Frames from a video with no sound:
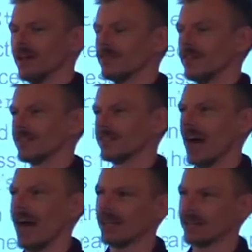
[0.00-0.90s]
things
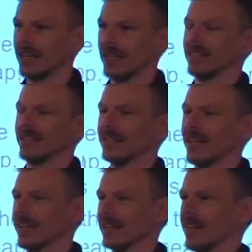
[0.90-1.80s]
to allocate
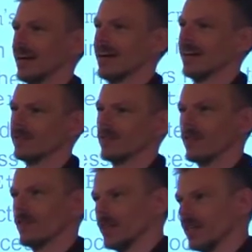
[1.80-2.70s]
data
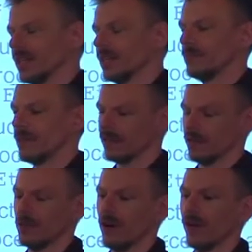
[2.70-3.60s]
from the heap and
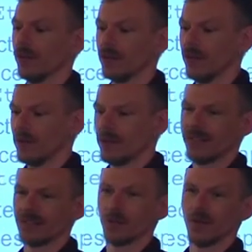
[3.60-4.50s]
so on, but
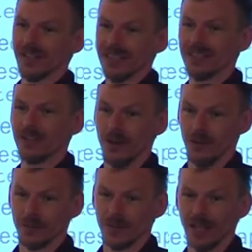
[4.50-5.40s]
it's all E
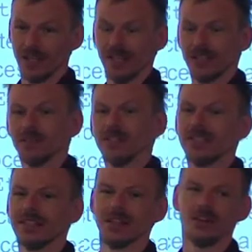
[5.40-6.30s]
terms. And then you
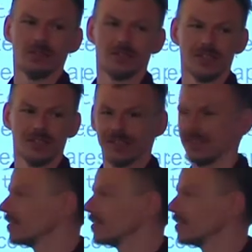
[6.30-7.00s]
decode these E